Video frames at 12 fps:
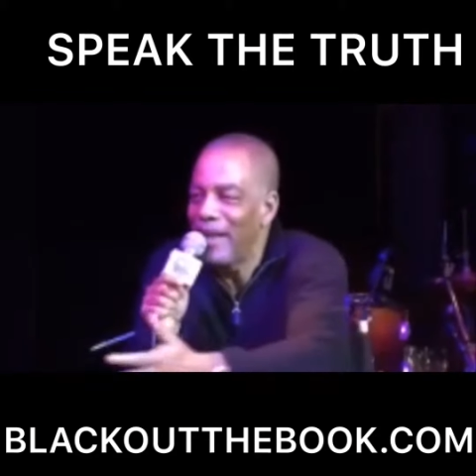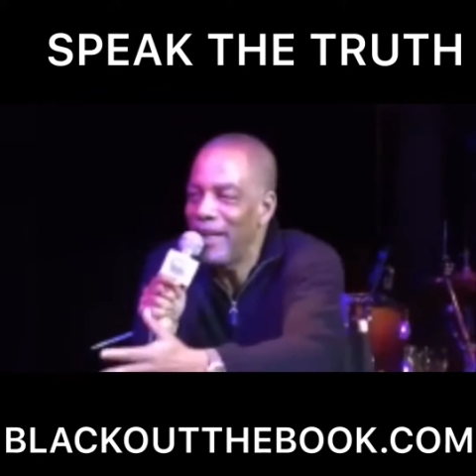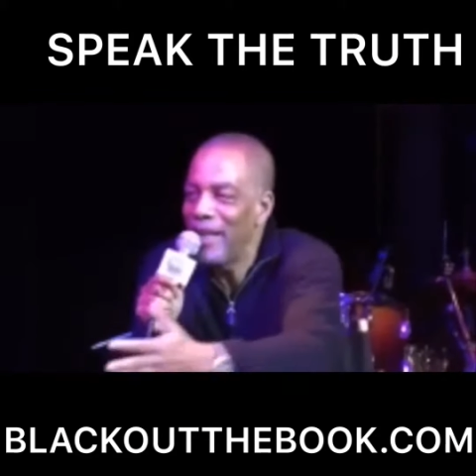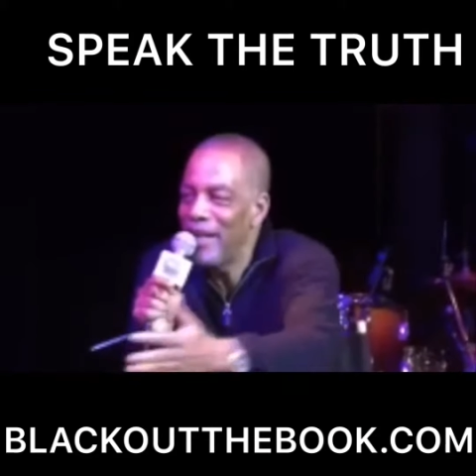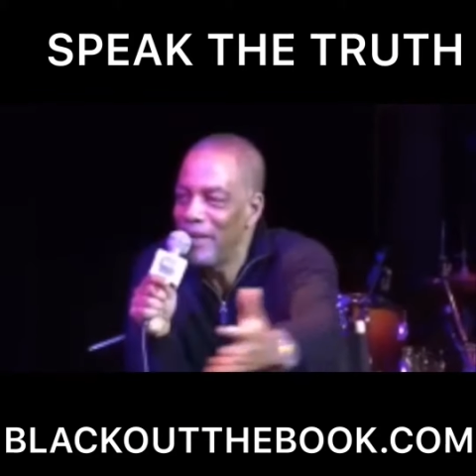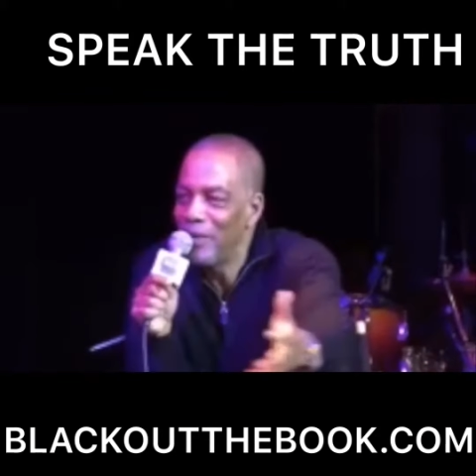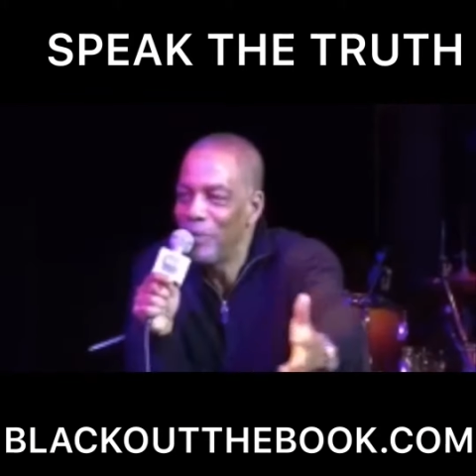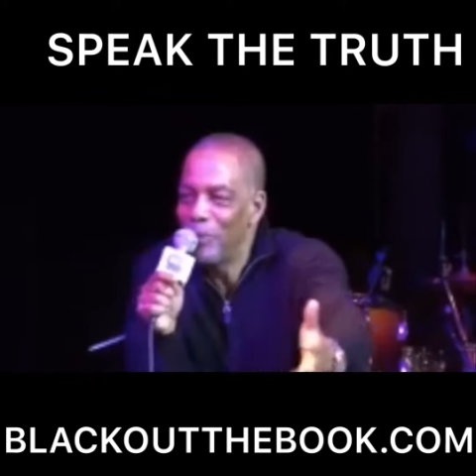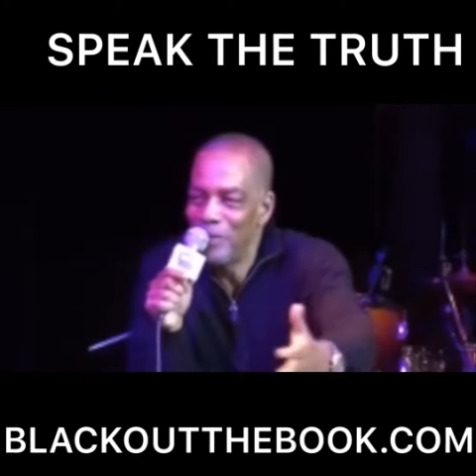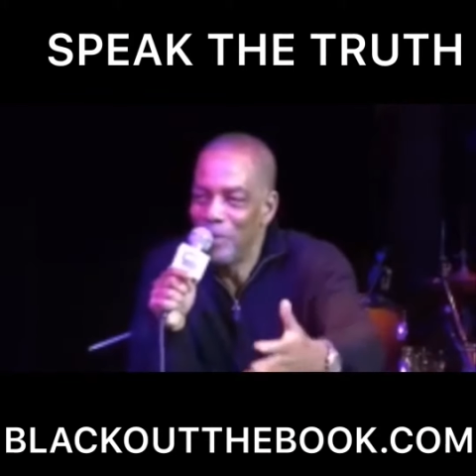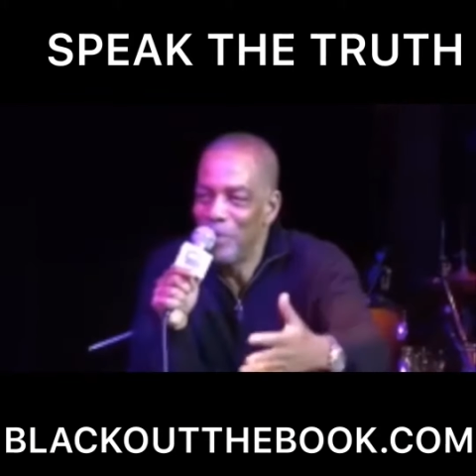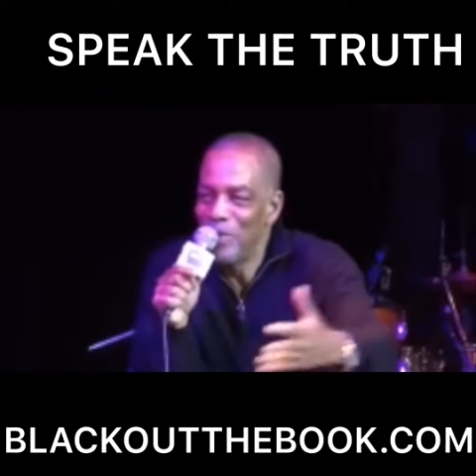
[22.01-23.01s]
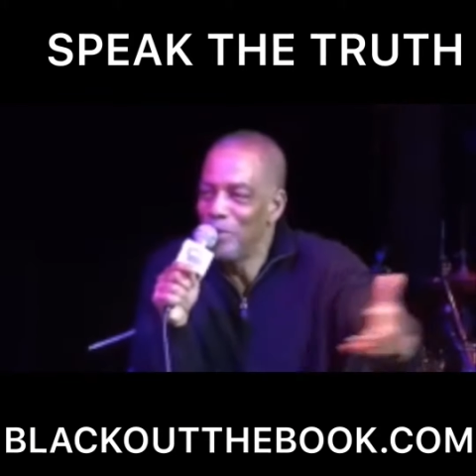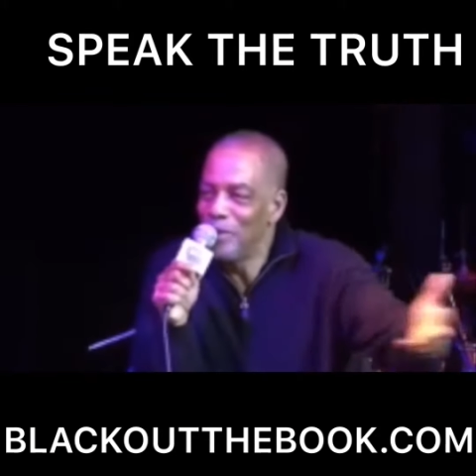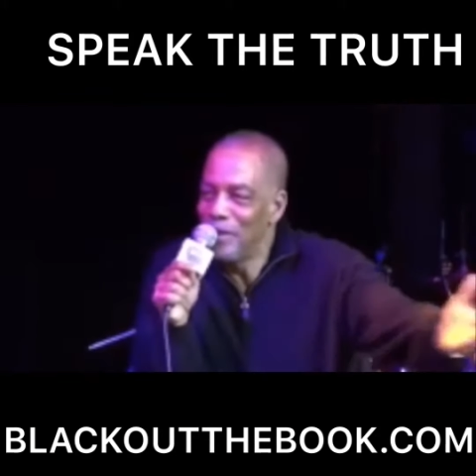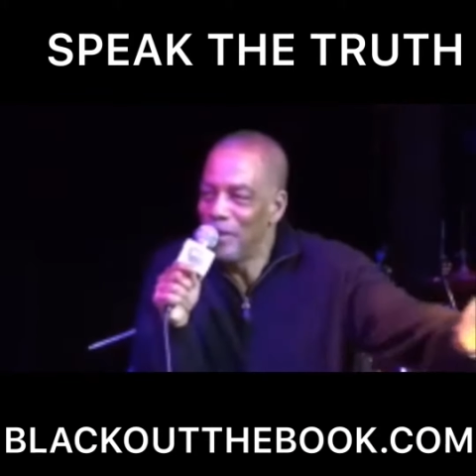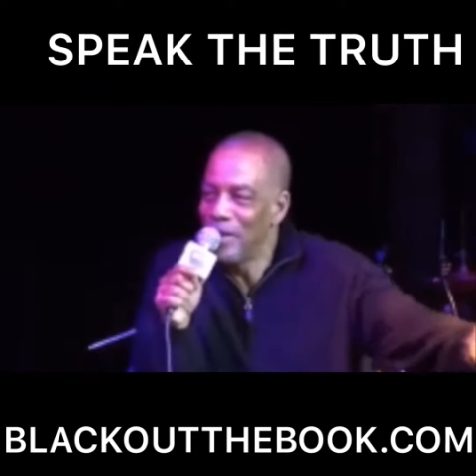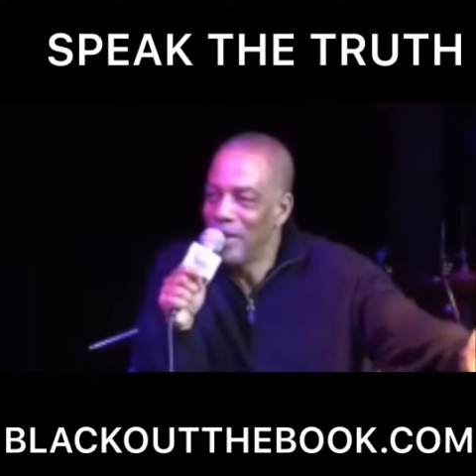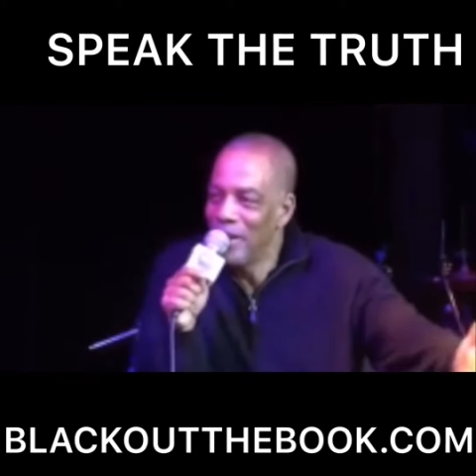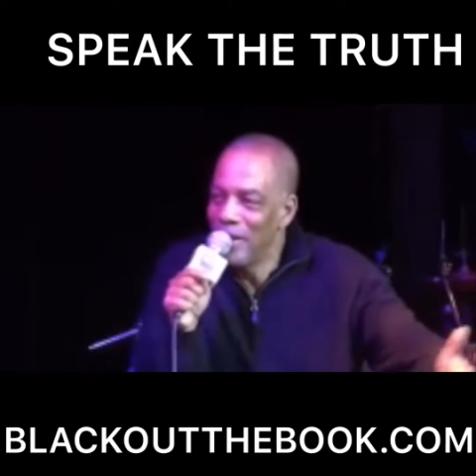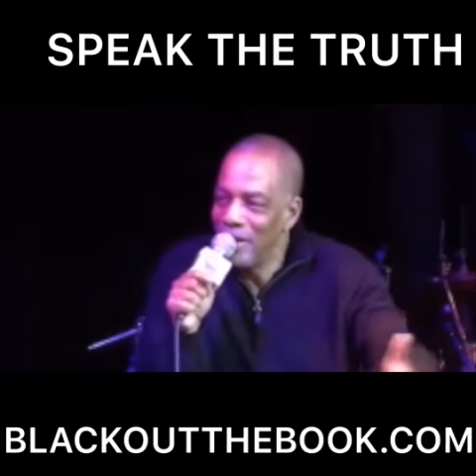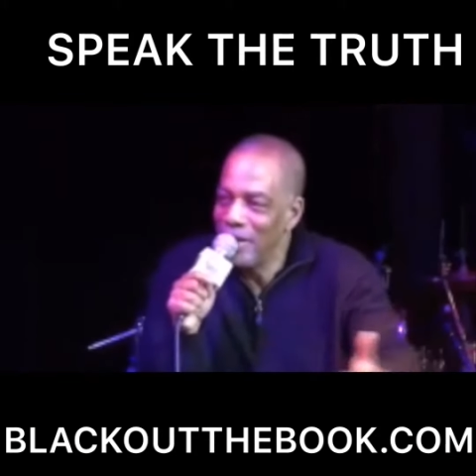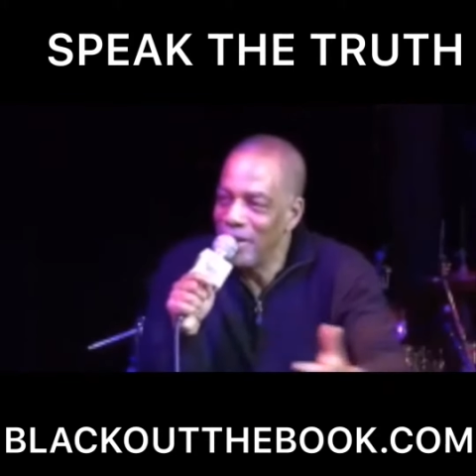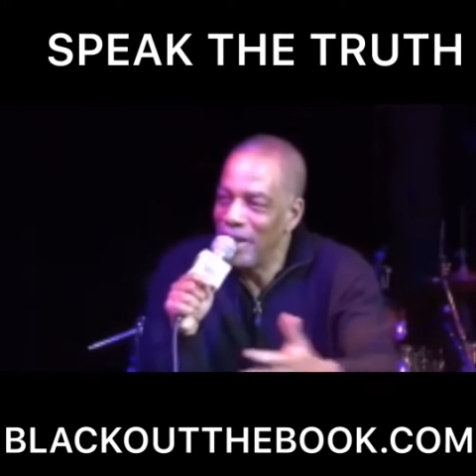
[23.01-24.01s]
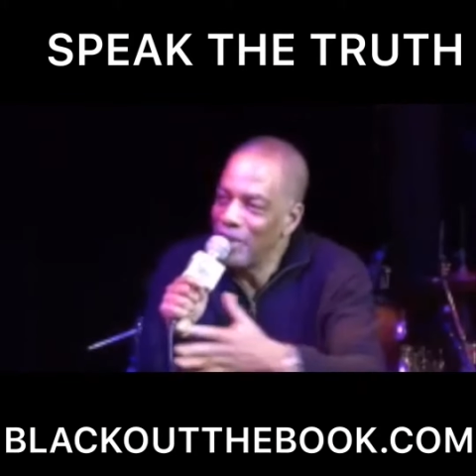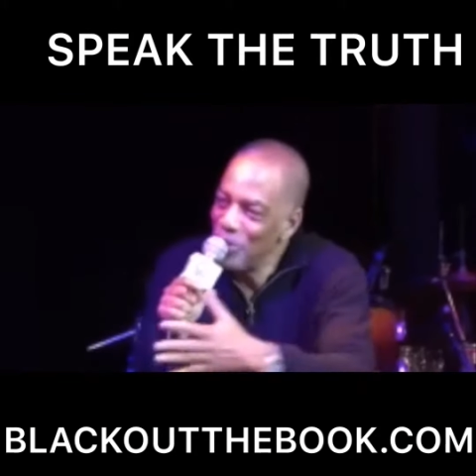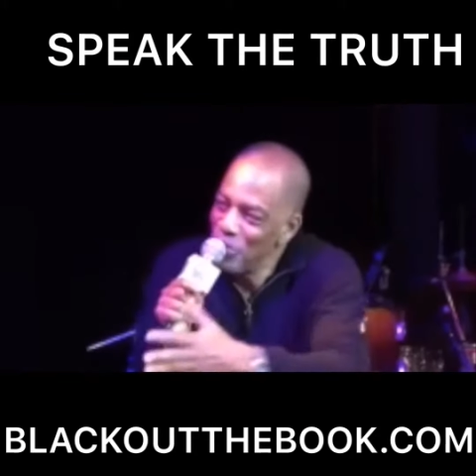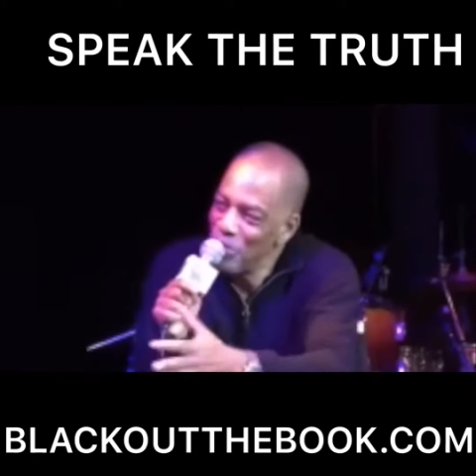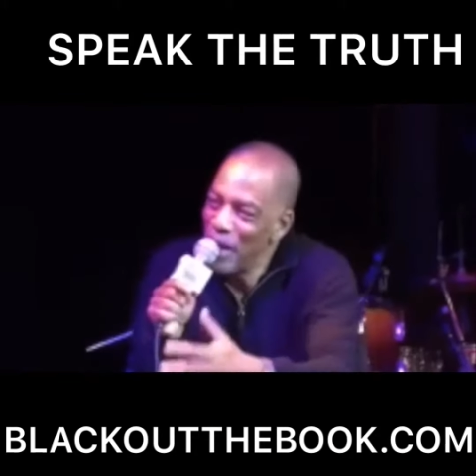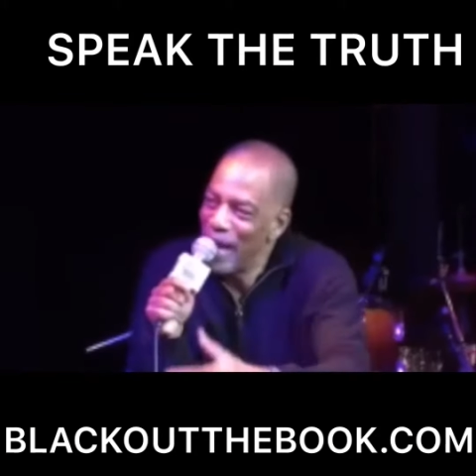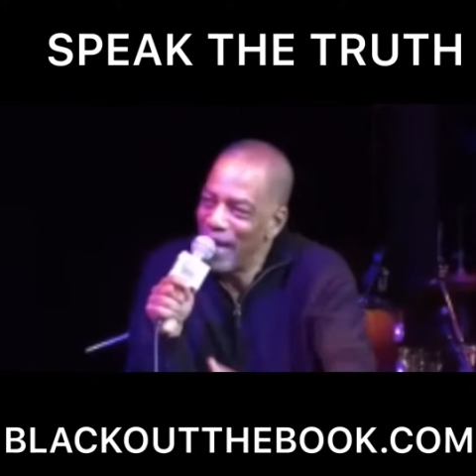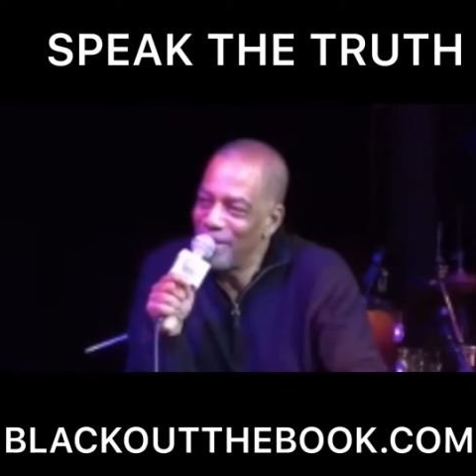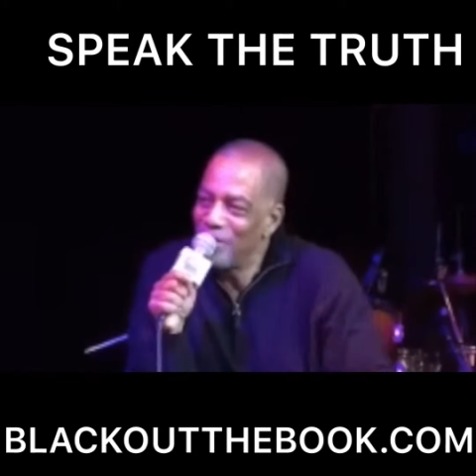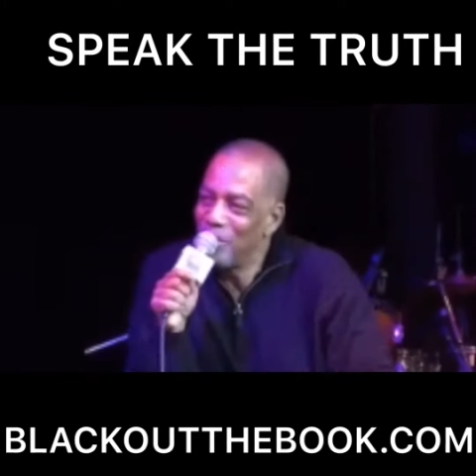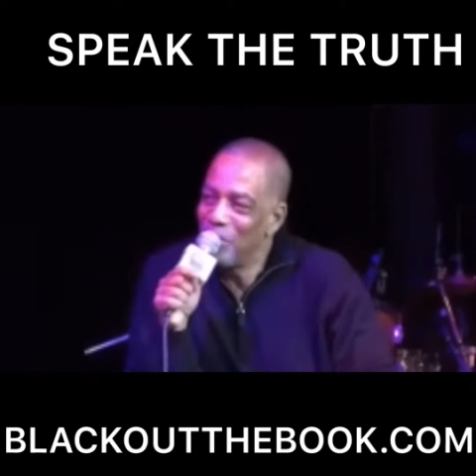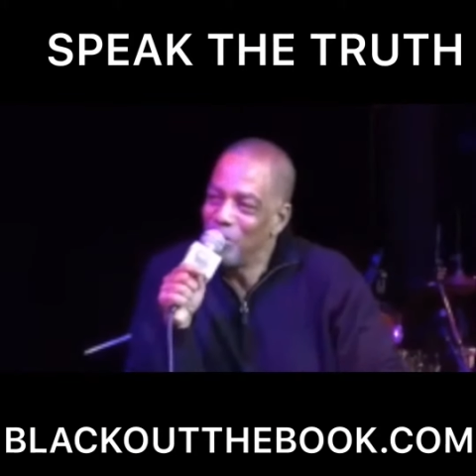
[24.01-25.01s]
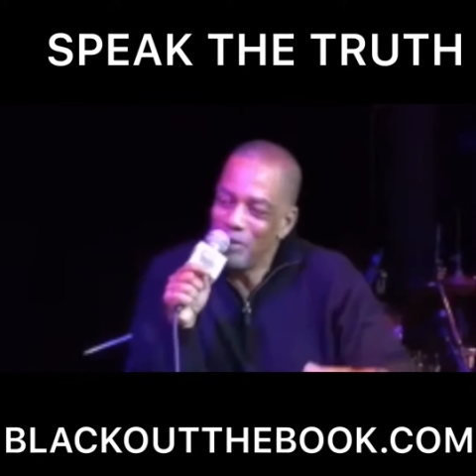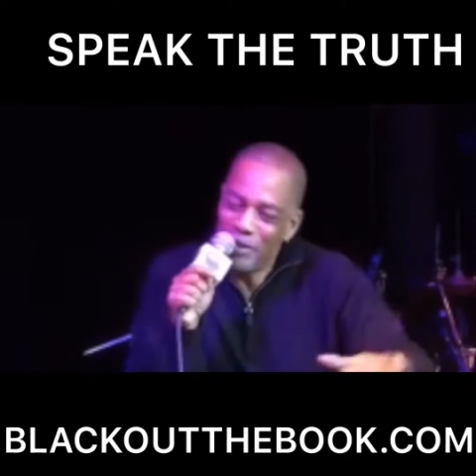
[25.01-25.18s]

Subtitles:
here with the music that you guys do.